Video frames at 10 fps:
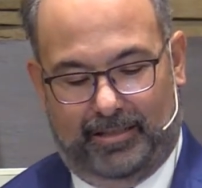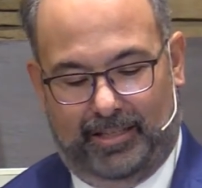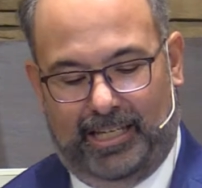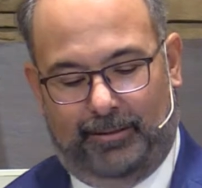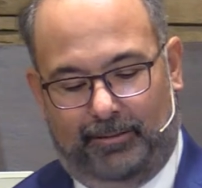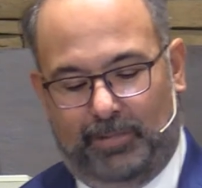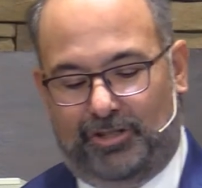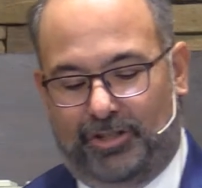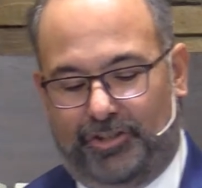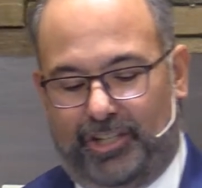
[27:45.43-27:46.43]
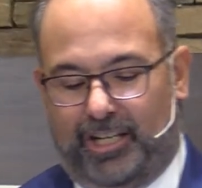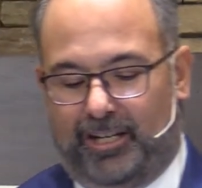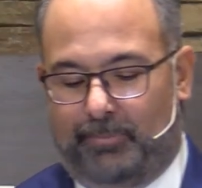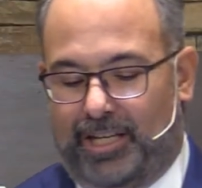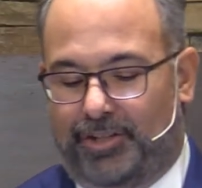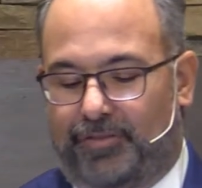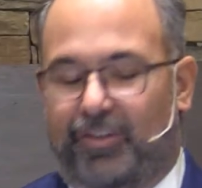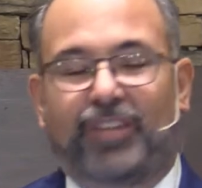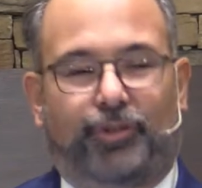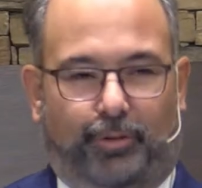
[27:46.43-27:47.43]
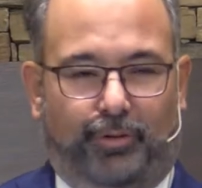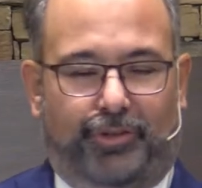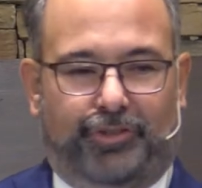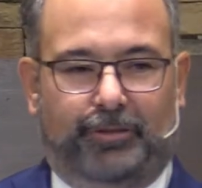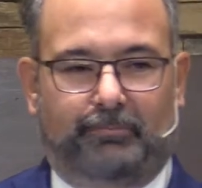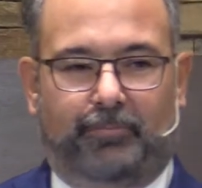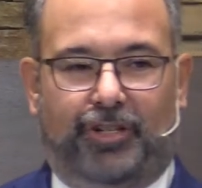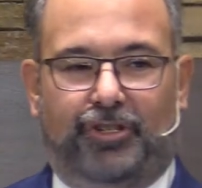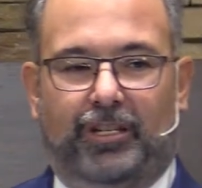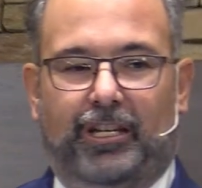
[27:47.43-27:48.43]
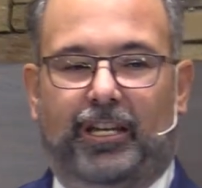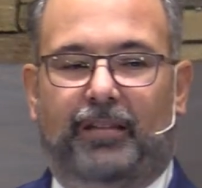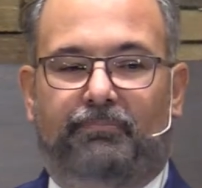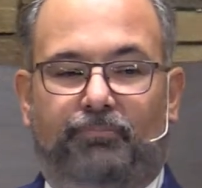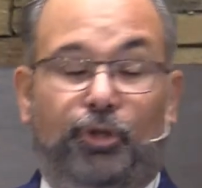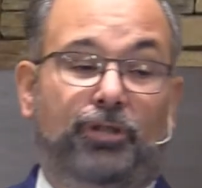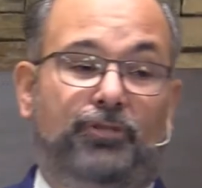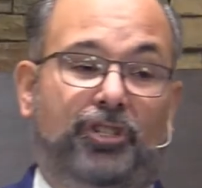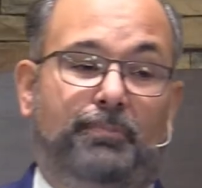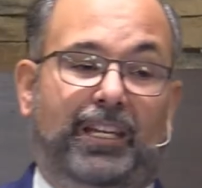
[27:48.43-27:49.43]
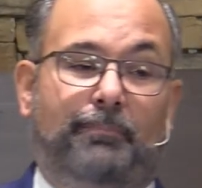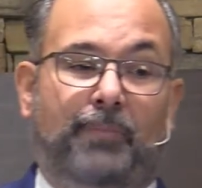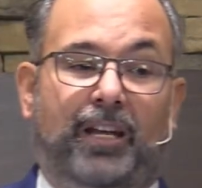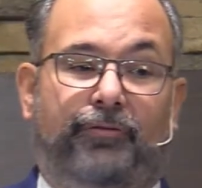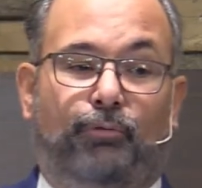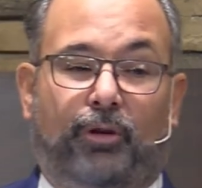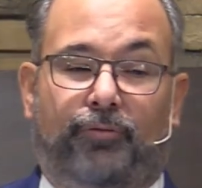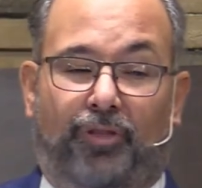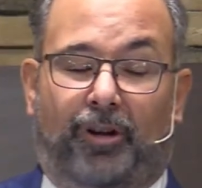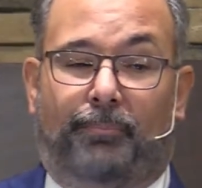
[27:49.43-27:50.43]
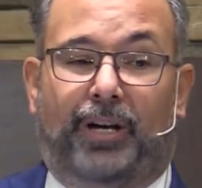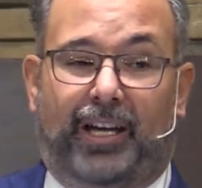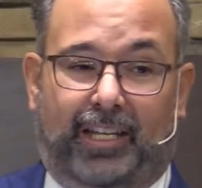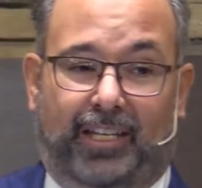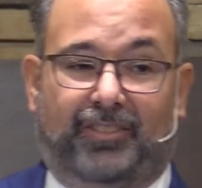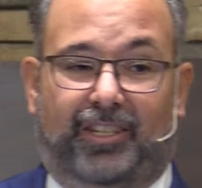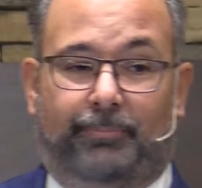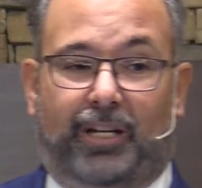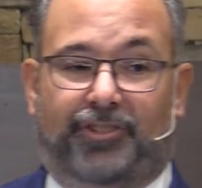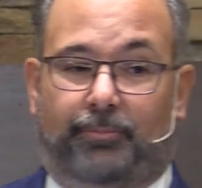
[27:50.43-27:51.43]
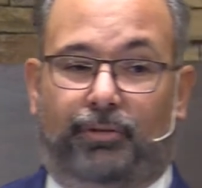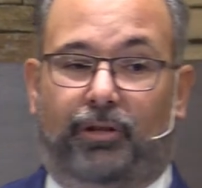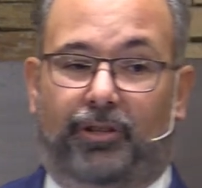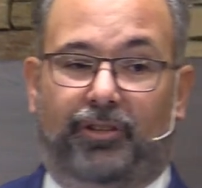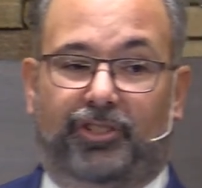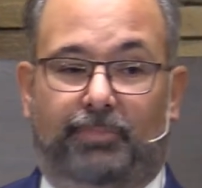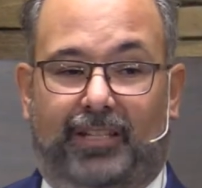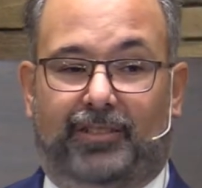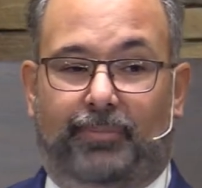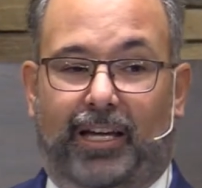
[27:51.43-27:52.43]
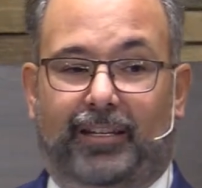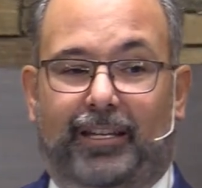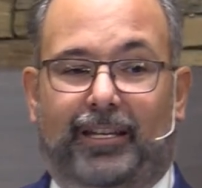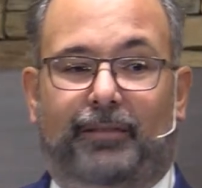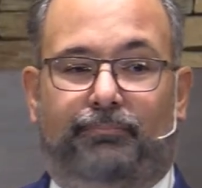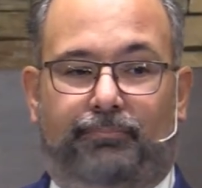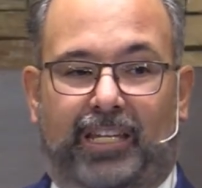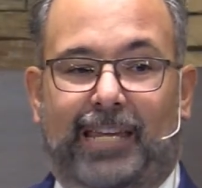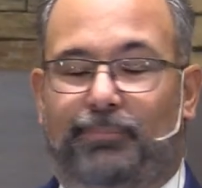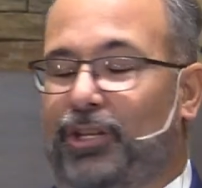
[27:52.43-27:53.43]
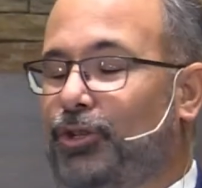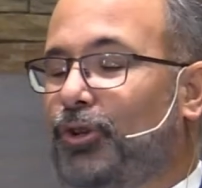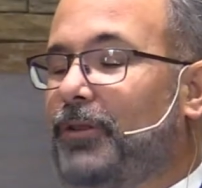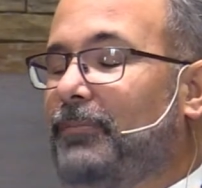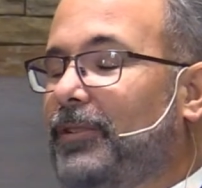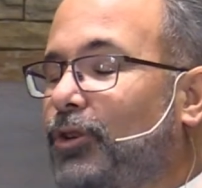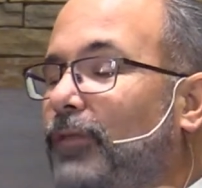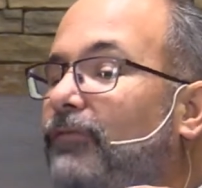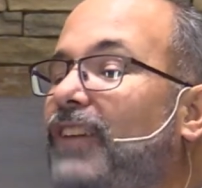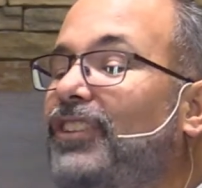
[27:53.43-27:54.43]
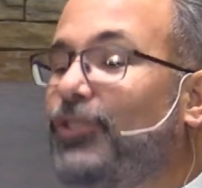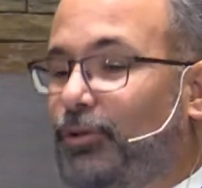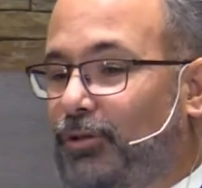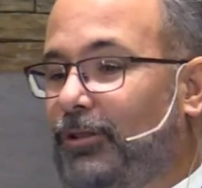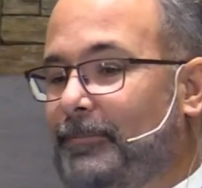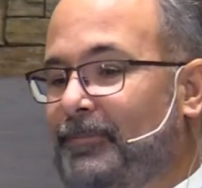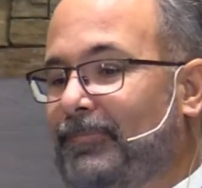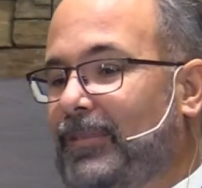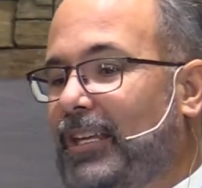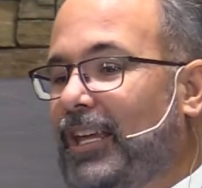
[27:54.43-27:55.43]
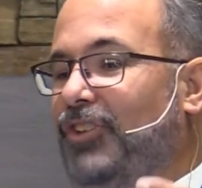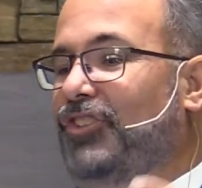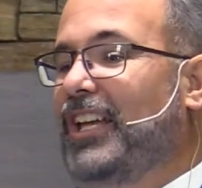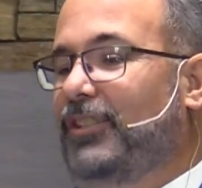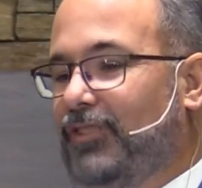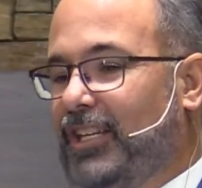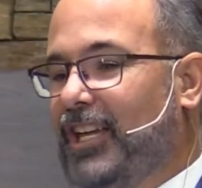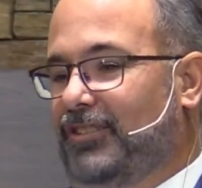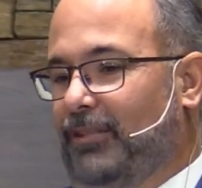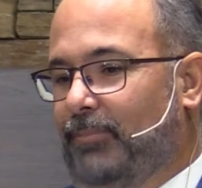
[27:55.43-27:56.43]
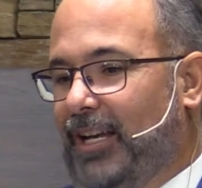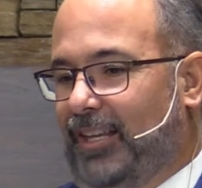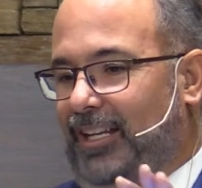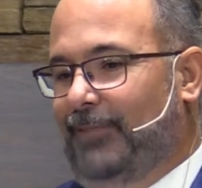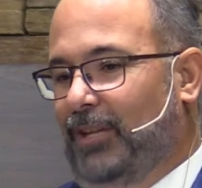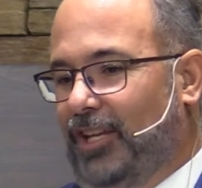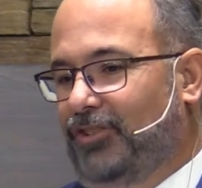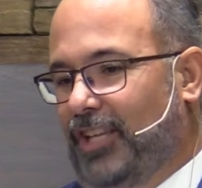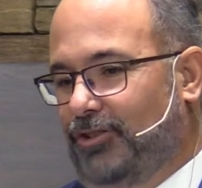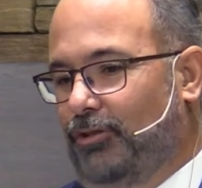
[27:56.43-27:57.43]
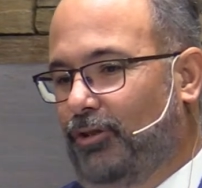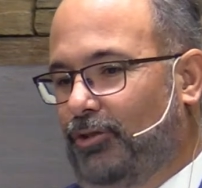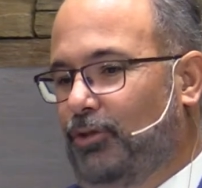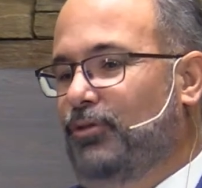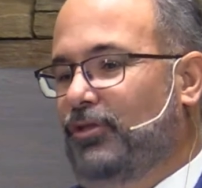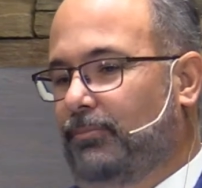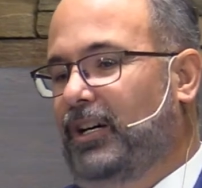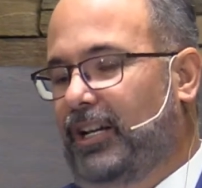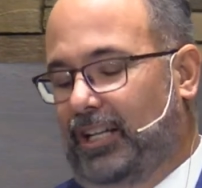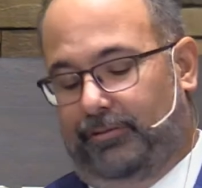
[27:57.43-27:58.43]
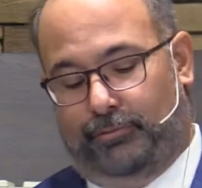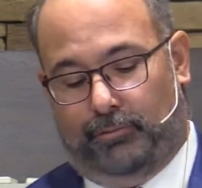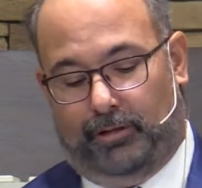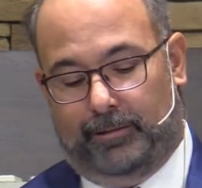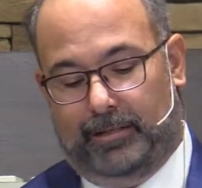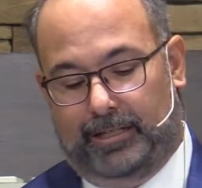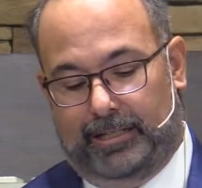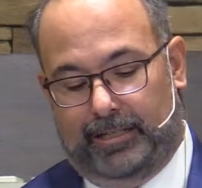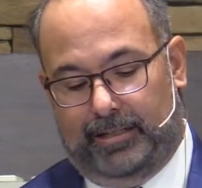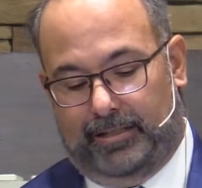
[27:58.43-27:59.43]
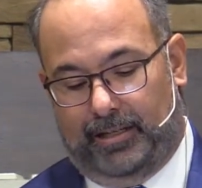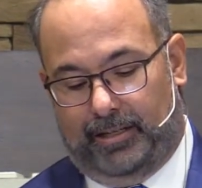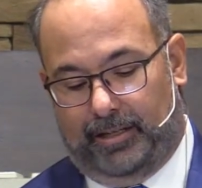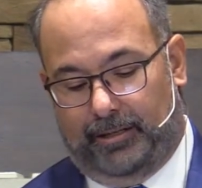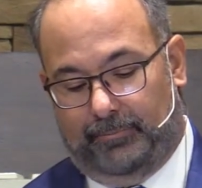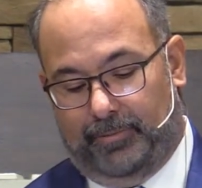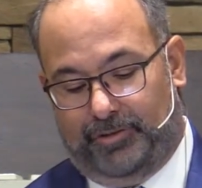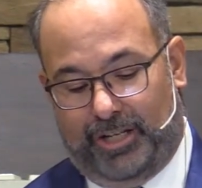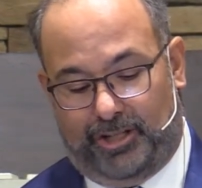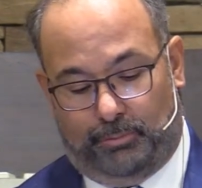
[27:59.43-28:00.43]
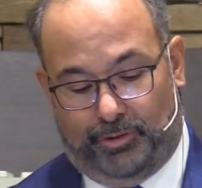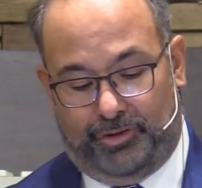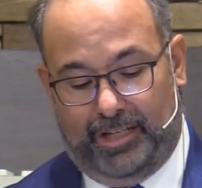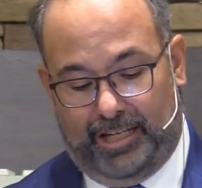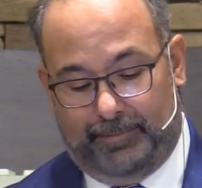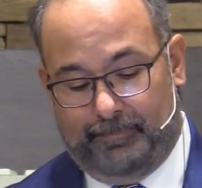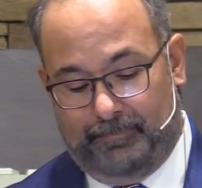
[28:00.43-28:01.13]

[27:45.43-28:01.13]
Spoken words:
He mentions the young men's vessels, which could just be a metaphor for their bodies. The Apostle Paul speaks about keeping your vessel in sanctification. By that he means that you don't use your body for sexual sin.